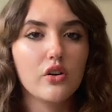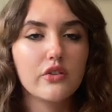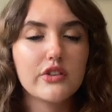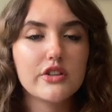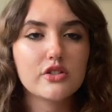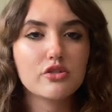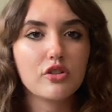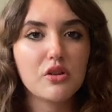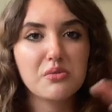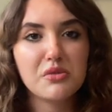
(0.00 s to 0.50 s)
these
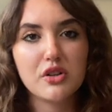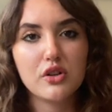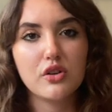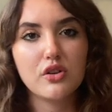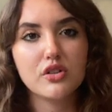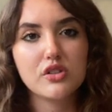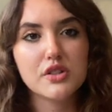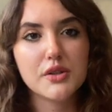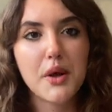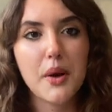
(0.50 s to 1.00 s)

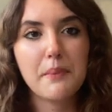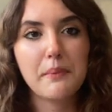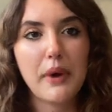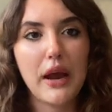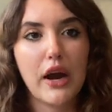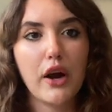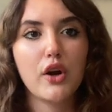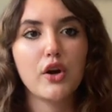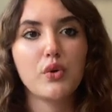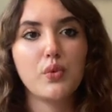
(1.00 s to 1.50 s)
criminals
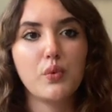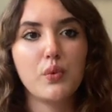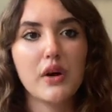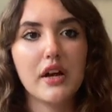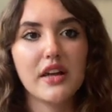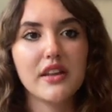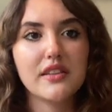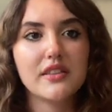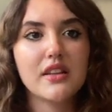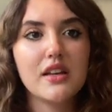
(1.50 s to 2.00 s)
paired
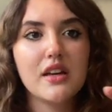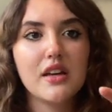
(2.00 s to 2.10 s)
with